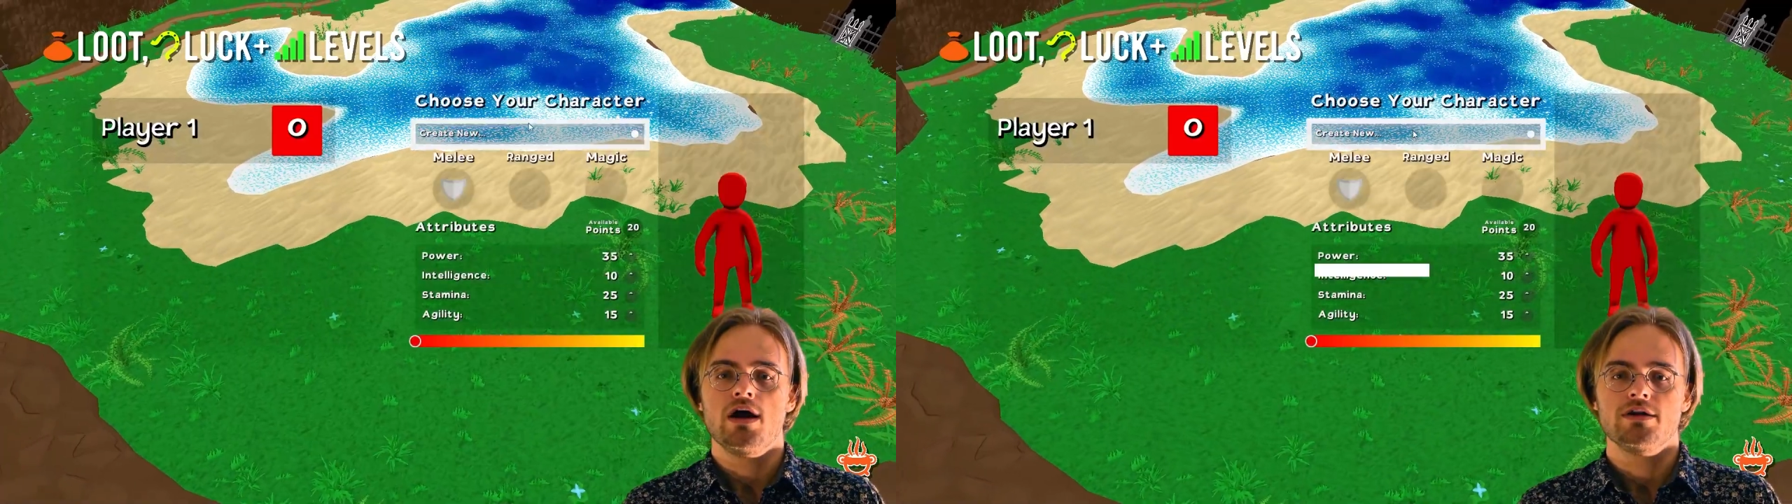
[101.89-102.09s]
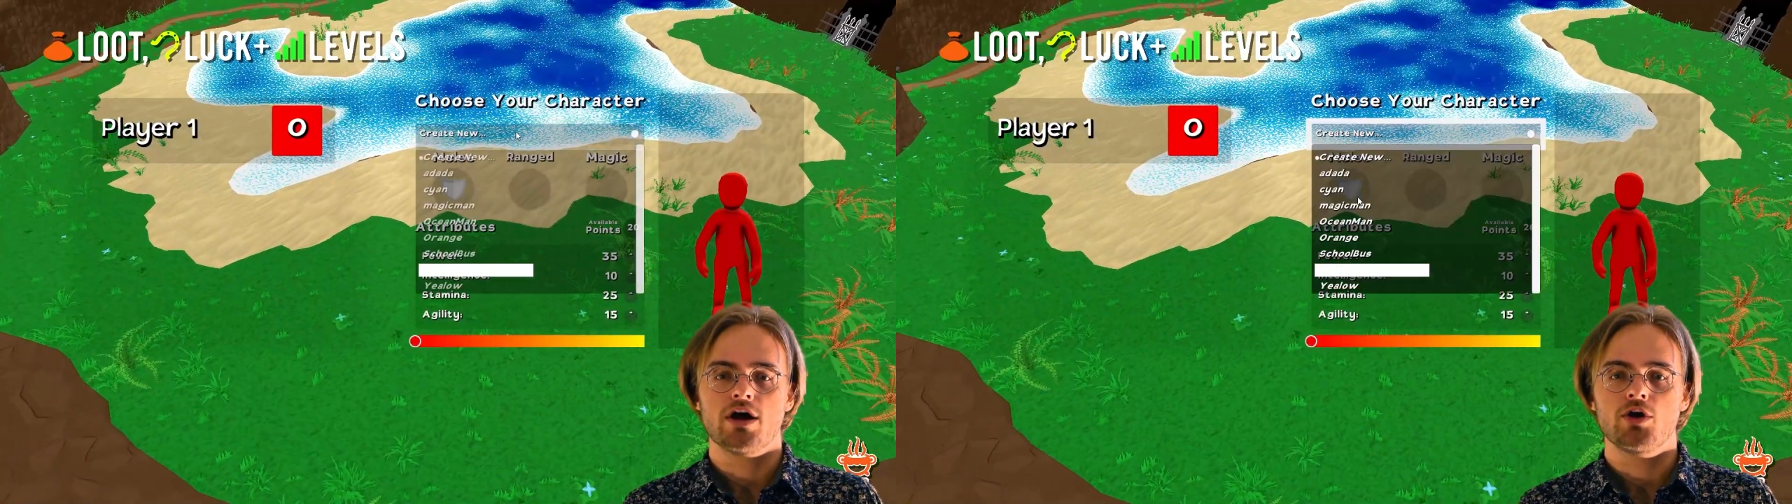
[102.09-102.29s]

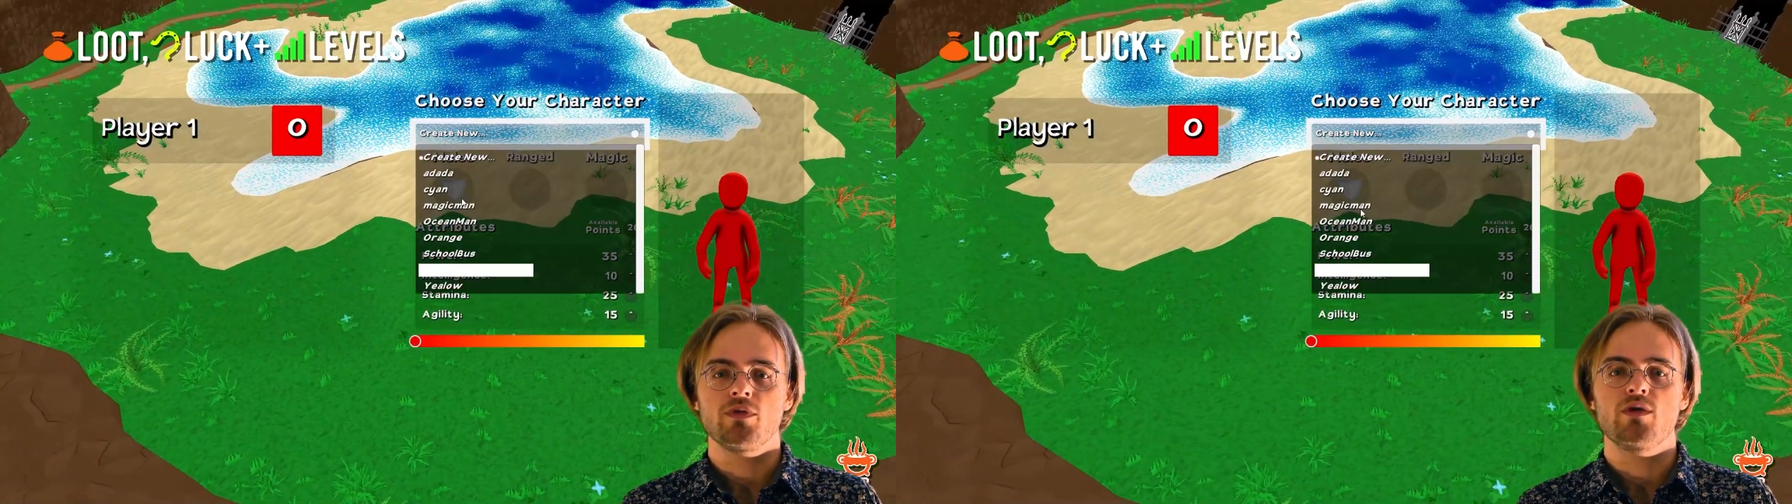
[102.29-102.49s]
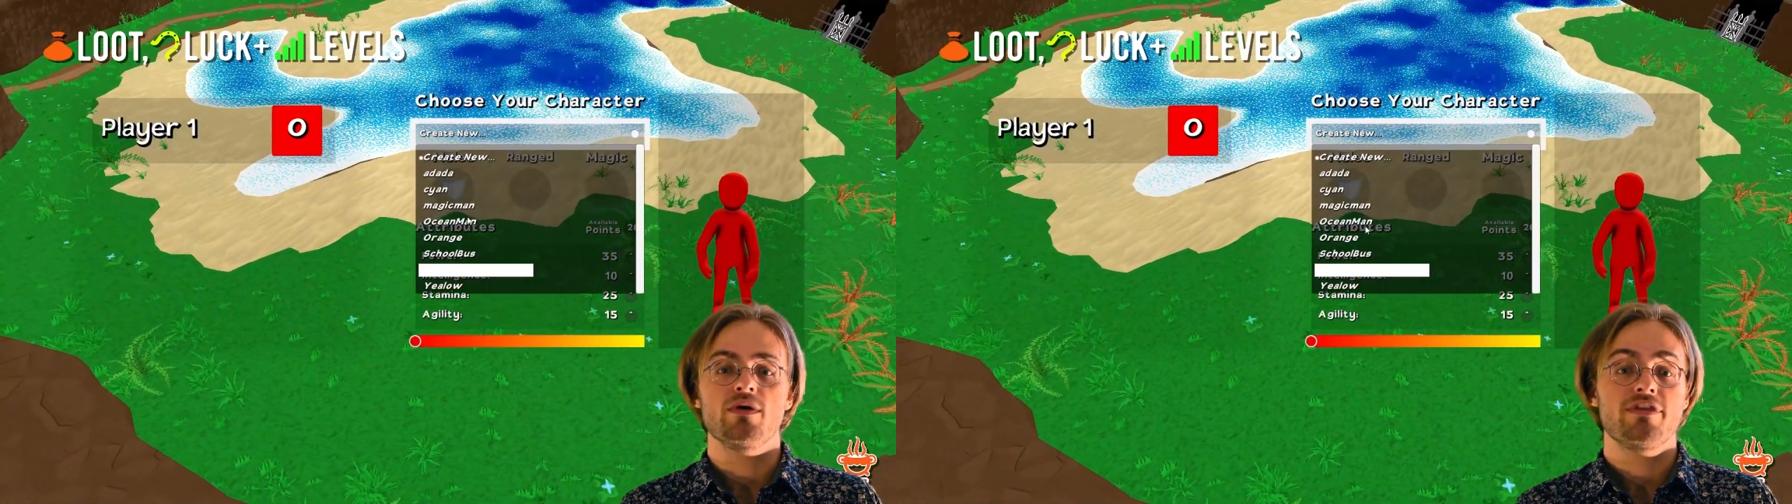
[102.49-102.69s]
not
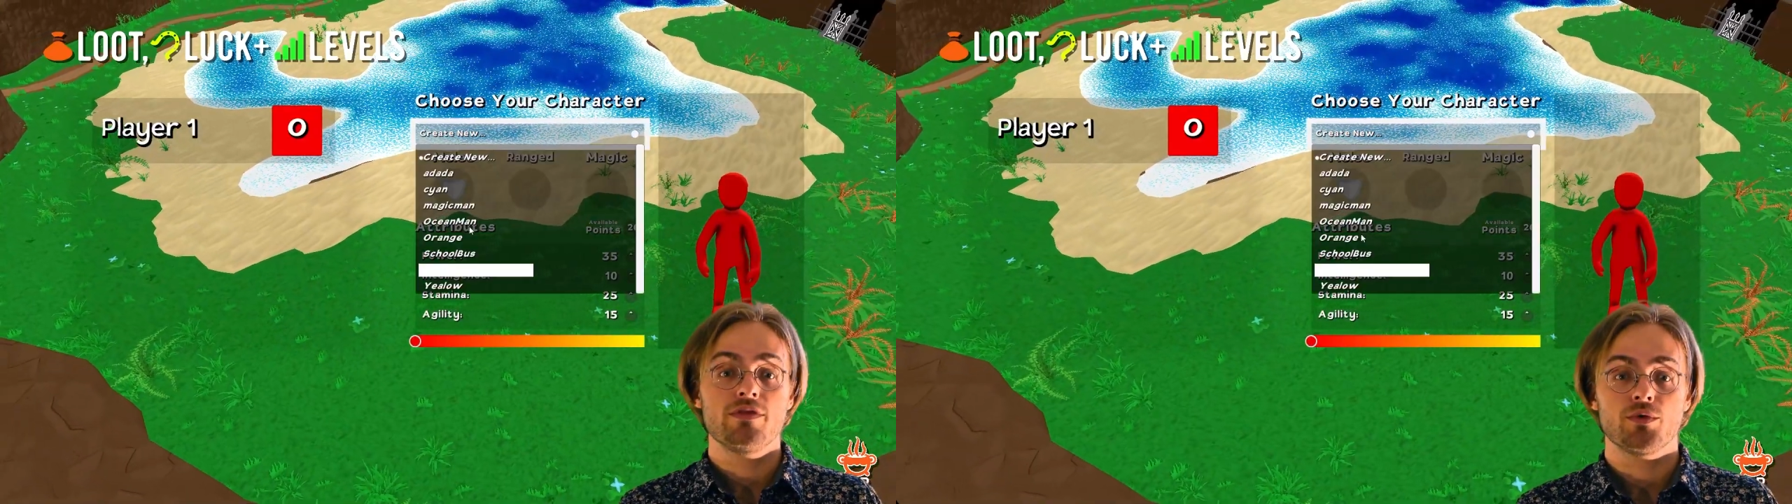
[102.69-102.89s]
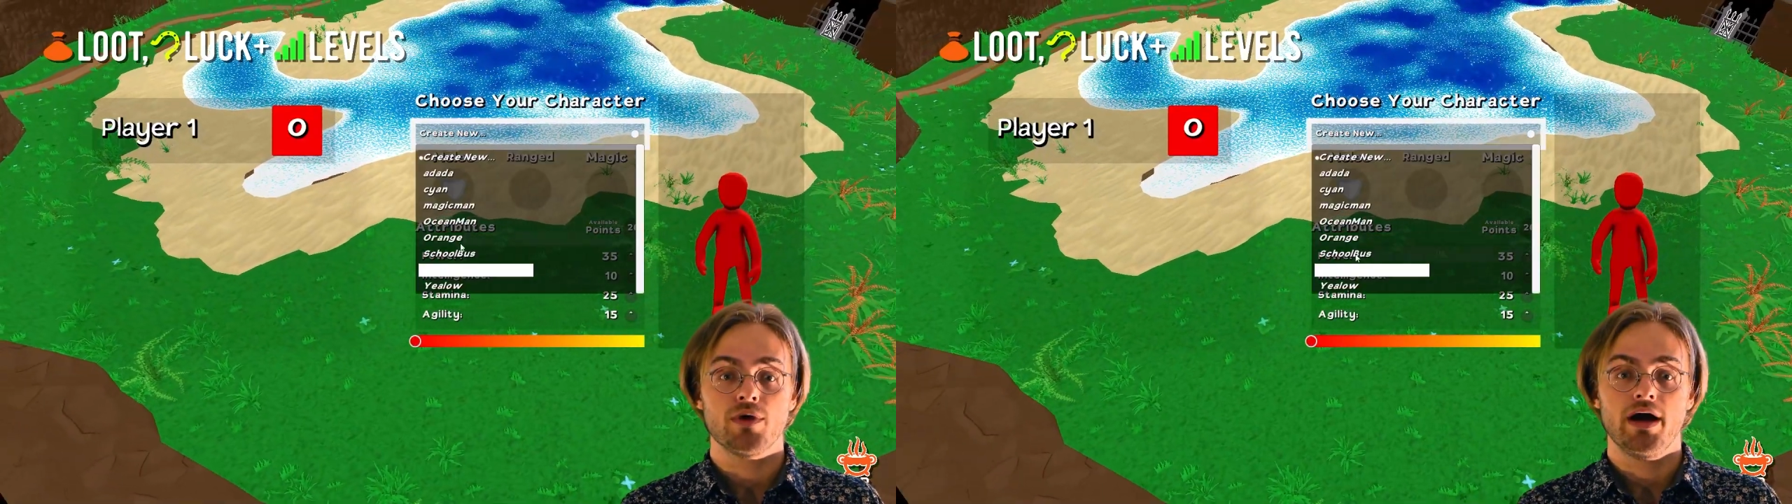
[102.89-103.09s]
only within
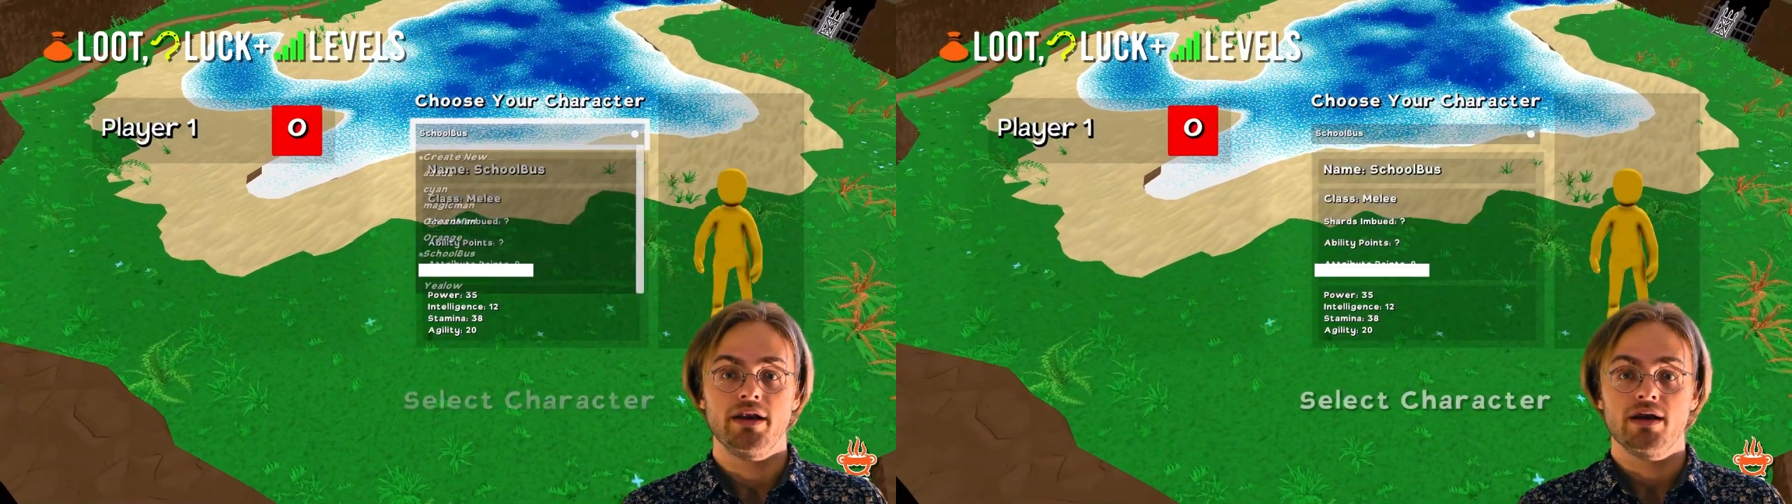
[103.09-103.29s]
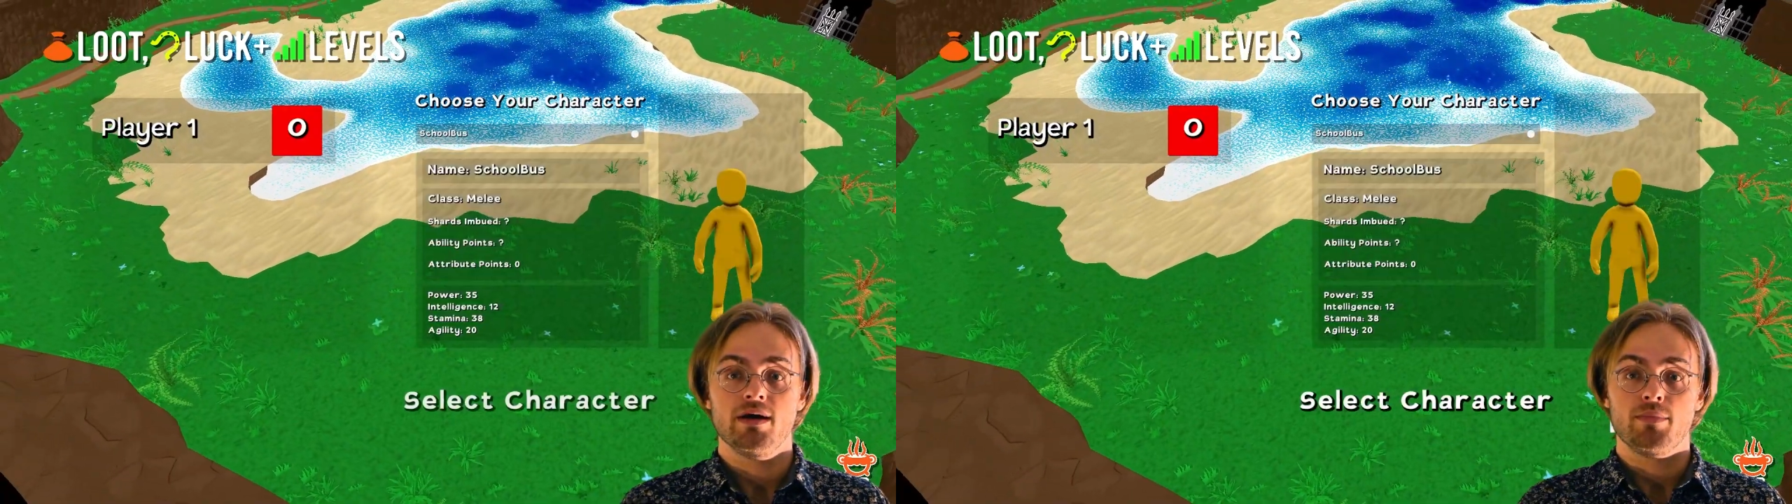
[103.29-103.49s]
the
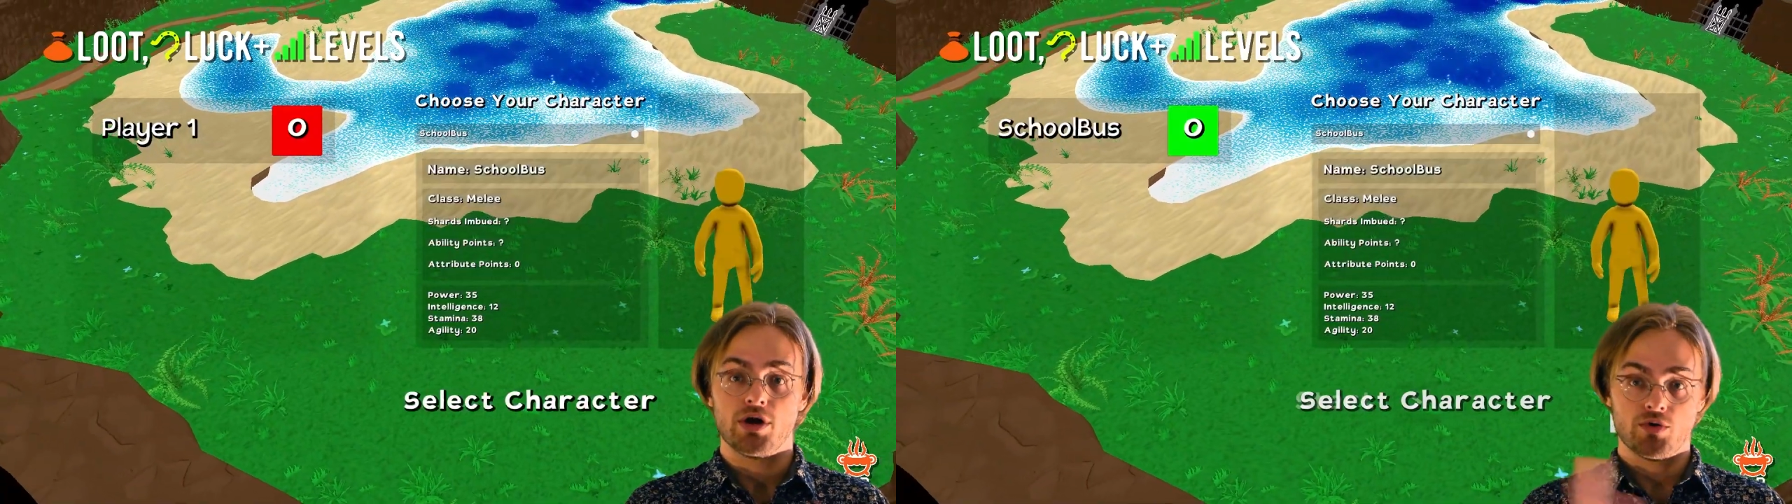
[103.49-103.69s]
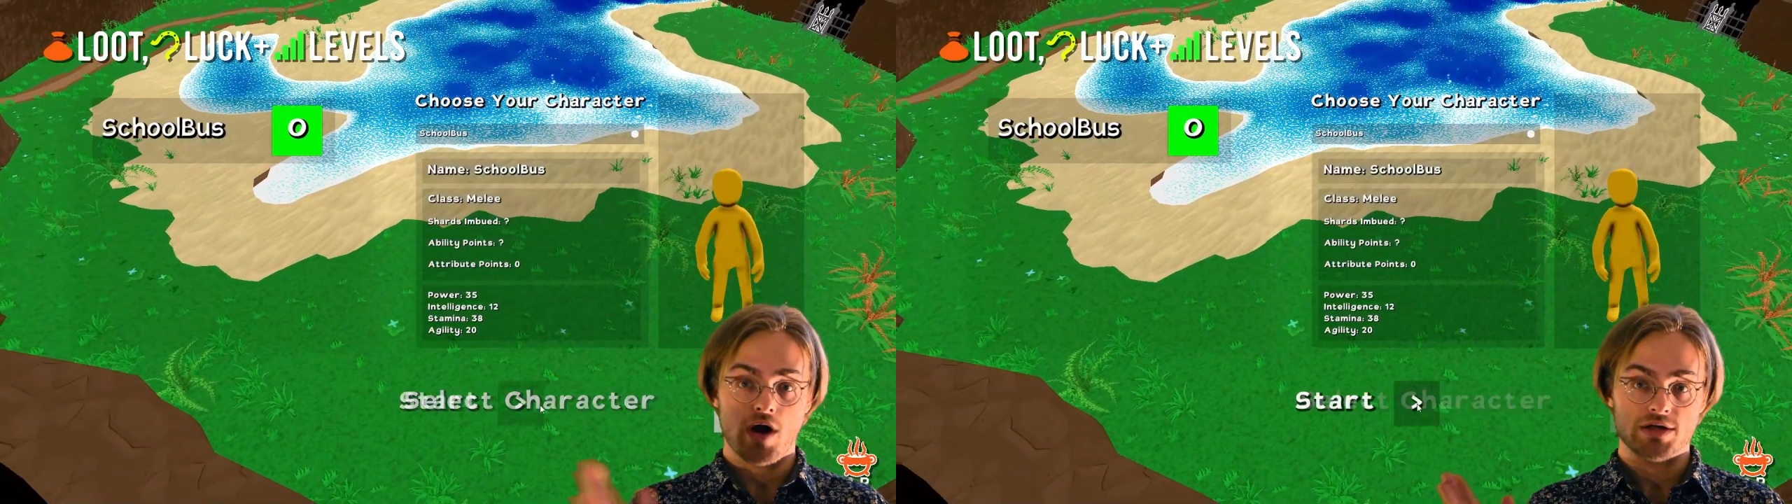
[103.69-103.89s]
run, but
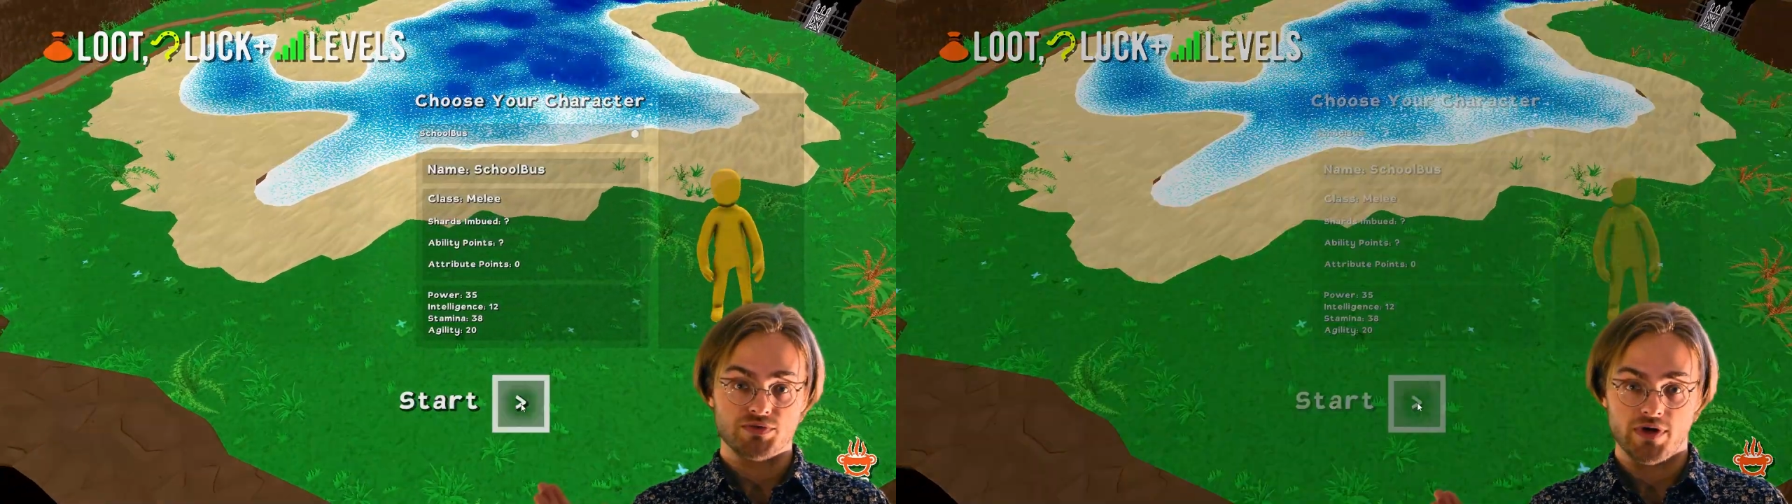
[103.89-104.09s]
across